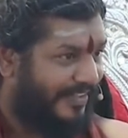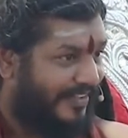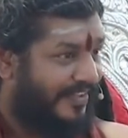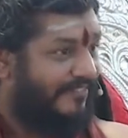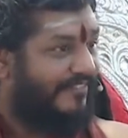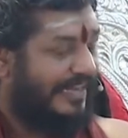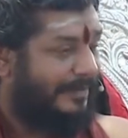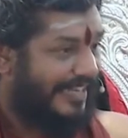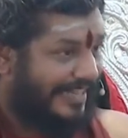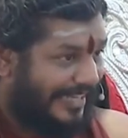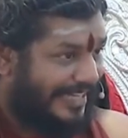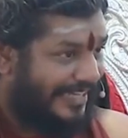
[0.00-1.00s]
will be
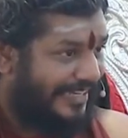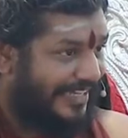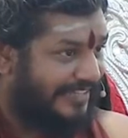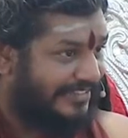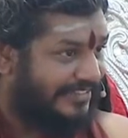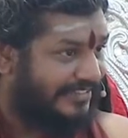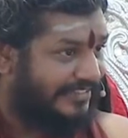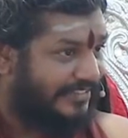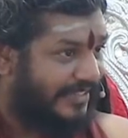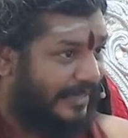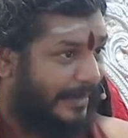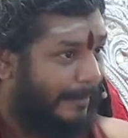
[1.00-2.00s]
recognized
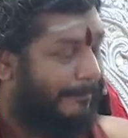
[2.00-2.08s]
by